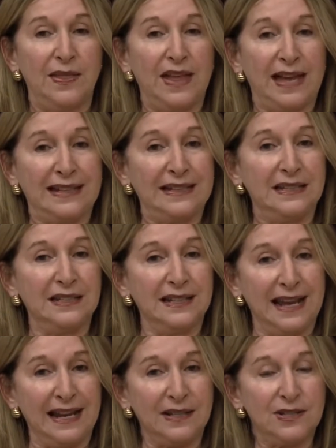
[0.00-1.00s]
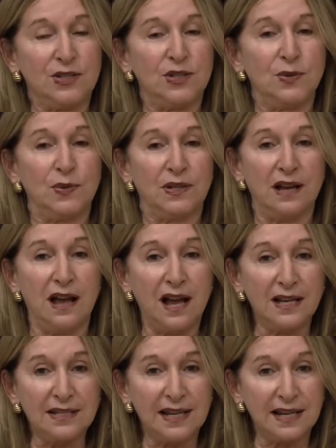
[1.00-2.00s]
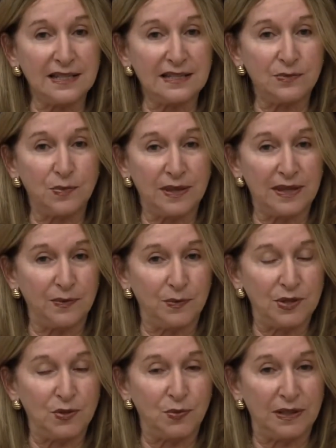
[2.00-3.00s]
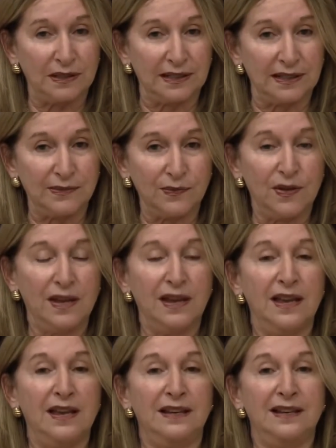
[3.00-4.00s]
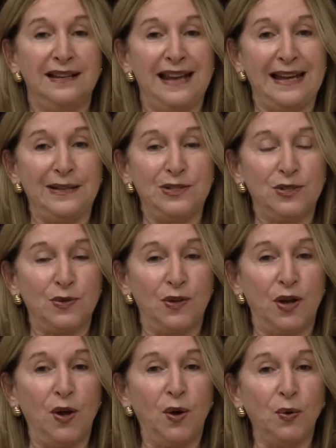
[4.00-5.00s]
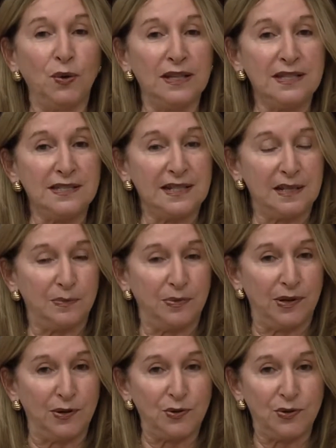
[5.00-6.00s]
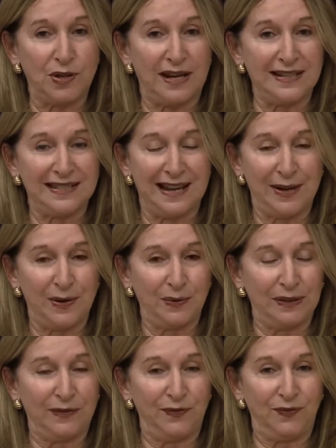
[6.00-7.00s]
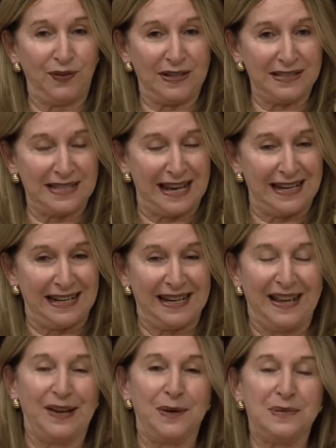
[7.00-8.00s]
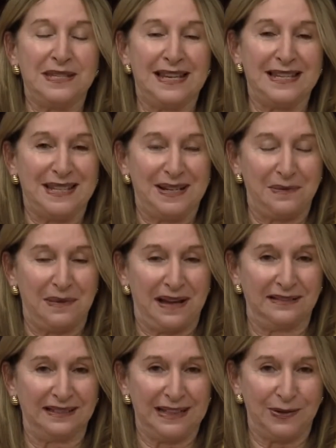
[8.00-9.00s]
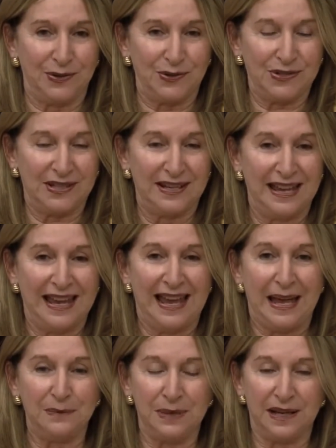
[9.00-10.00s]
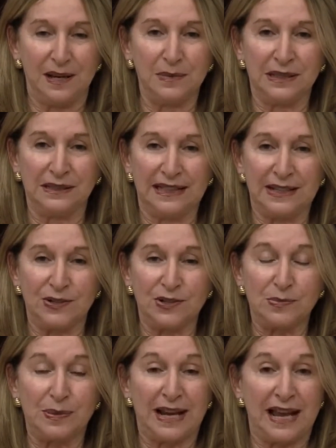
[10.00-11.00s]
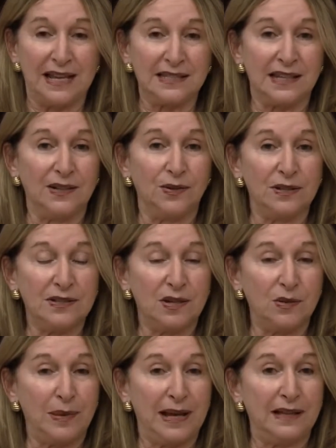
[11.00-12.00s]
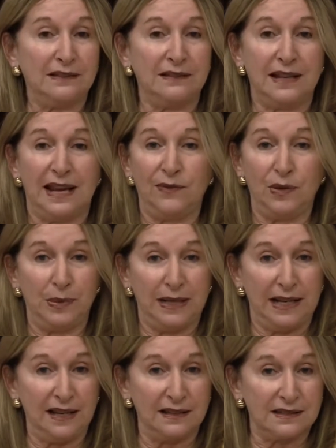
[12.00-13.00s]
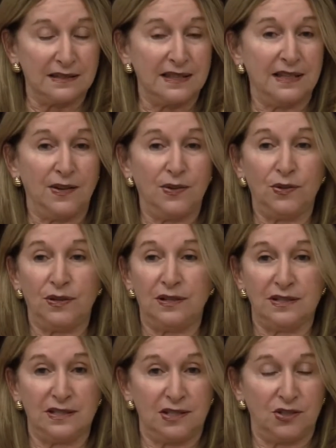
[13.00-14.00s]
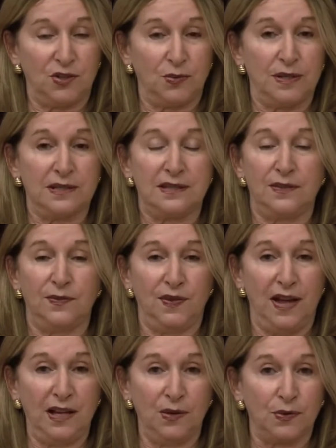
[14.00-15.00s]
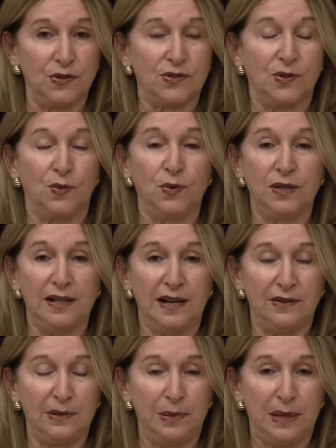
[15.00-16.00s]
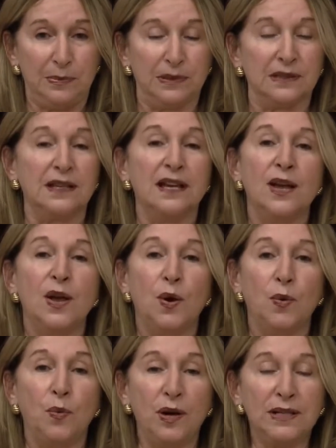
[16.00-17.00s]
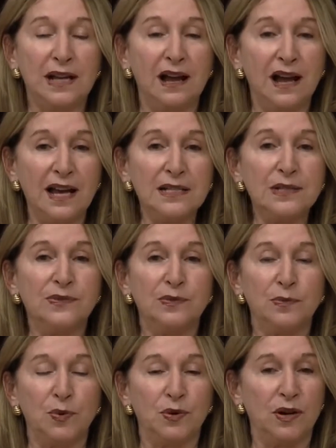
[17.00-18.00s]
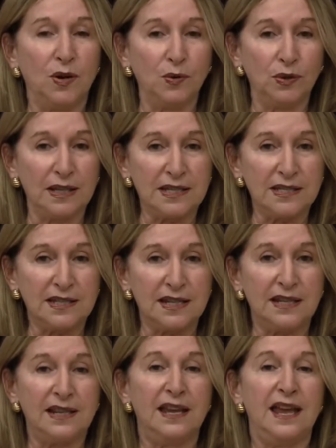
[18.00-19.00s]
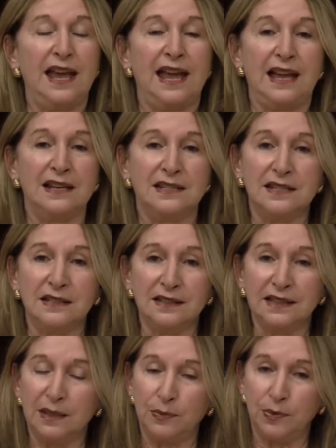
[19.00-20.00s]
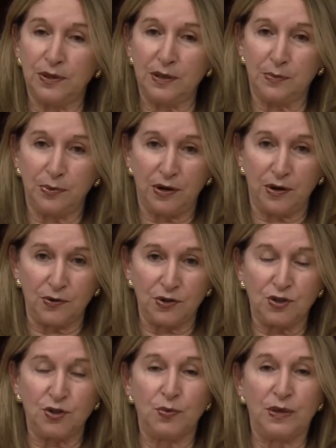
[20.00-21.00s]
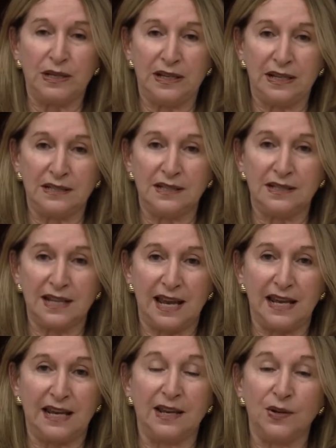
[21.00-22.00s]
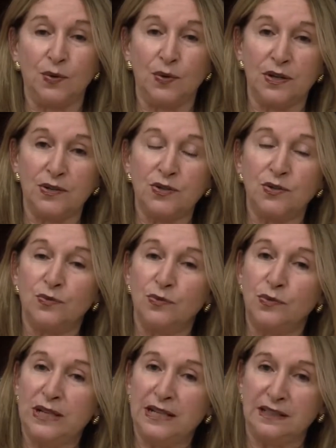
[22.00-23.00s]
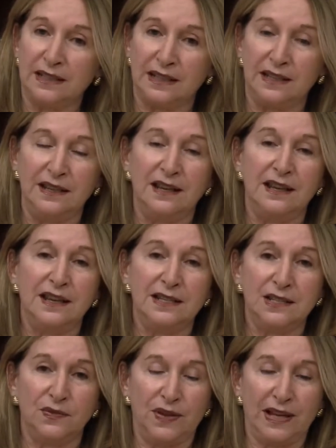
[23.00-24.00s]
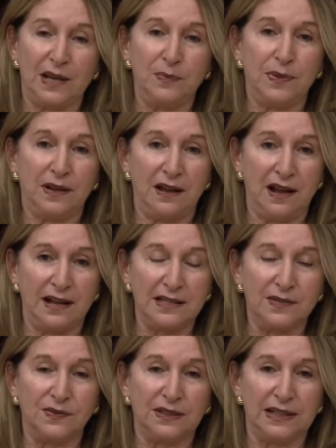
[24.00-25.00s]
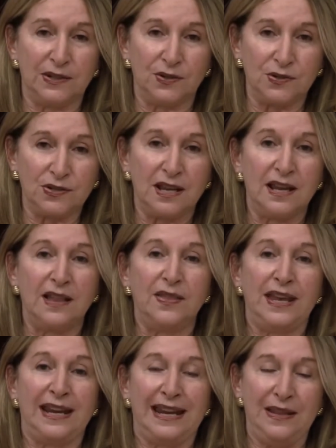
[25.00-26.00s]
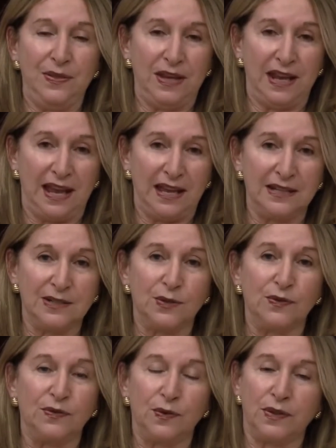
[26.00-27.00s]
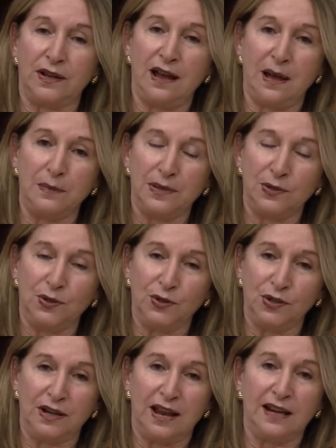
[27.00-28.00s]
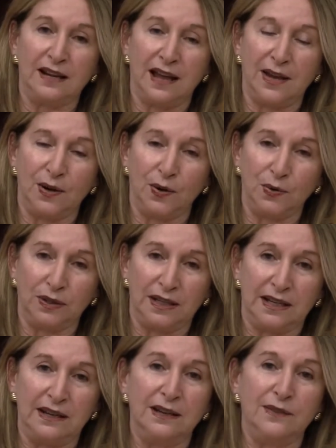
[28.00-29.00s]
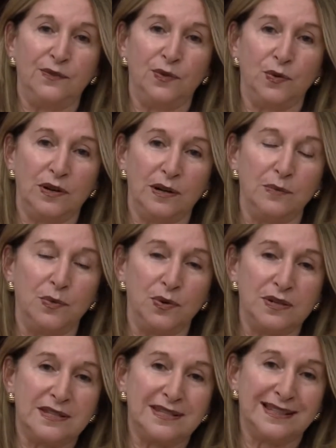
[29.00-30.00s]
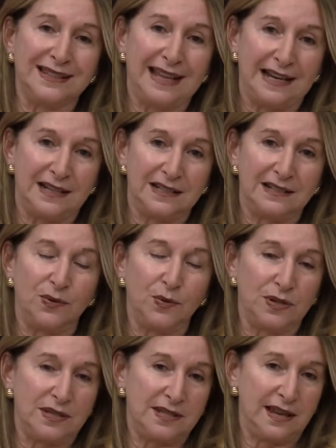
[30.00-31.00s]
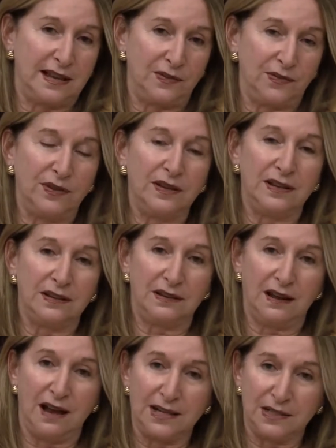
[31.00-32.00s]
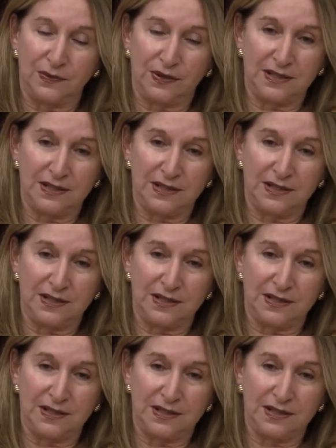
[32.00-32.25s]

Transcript: that connects to the context within which we live, connects to the holistic approach, that is not only fixating and obsessing about leaders and becoming leaders, but asking also about everybody else, the other constituents, the followers, ordinary people. What kind of a more holistic and deliberate approach do we need to take in order to really develop the kinds of leaders that in the end are for the common good and not only for a more select or self kind of